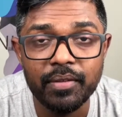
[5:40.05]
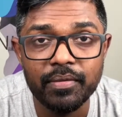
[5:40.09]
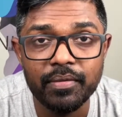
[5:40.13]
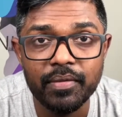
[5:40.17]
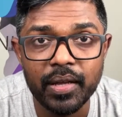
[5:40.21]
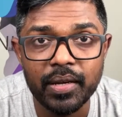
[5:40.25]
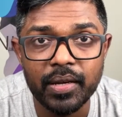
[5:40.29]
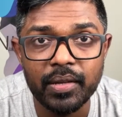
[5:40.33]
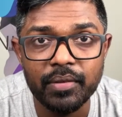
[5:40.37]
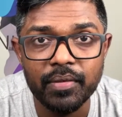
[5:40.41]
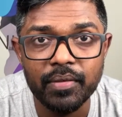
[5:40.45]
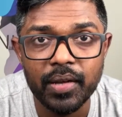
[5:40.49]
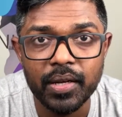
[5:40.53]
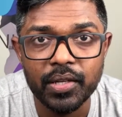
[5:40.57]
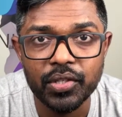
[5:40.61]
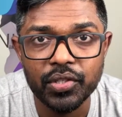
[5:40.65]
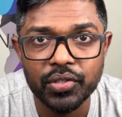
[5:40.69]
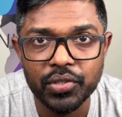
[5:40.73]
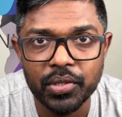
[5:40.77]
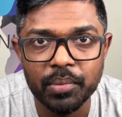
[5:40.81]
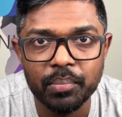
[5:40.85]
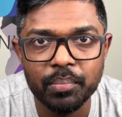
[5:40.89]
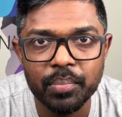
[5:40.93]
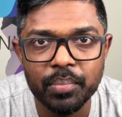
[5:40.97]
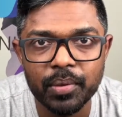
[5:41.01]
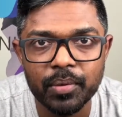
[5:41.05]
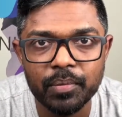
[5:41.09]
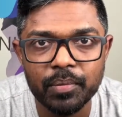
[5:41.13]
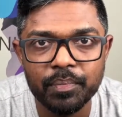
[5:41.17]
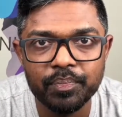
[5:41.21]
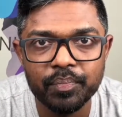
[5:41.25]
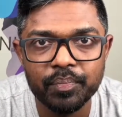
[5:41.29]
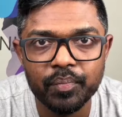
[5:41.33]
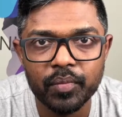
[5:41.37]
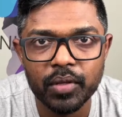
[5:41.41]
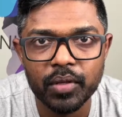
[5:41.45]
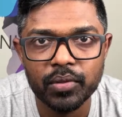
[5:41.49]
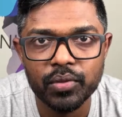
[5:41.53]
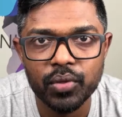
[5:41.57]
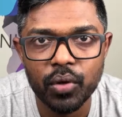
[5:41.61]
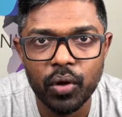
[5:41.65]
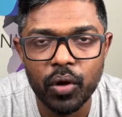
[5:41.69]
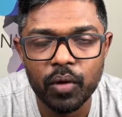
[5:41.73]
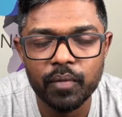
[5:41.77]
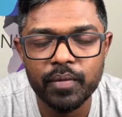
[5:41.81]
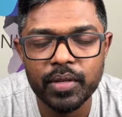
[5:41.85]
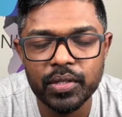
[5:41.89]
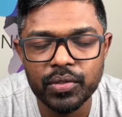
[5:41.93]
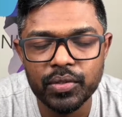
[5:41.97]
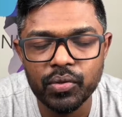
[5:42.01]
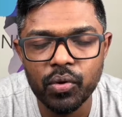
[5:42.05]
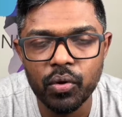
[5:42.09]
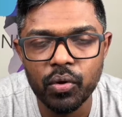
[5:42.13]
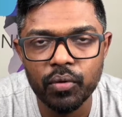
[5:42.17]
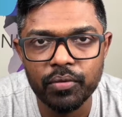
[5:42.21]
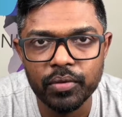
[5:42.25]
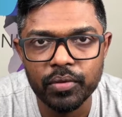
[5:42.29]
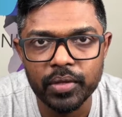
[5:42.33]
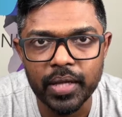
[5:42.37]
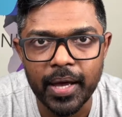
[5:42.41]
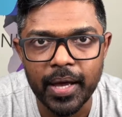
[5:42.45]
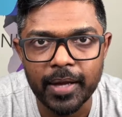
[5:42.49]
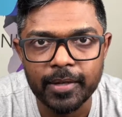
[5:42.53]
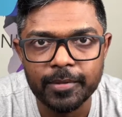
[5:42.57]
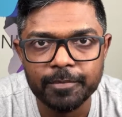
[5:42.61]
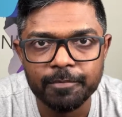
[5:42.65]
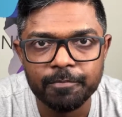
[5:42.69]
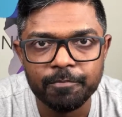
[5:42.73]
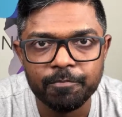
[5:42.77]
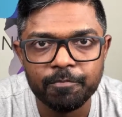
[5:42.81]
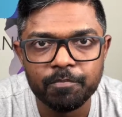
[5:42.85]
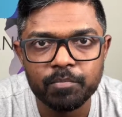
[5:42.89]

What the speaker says: very, very simple. So always go for that.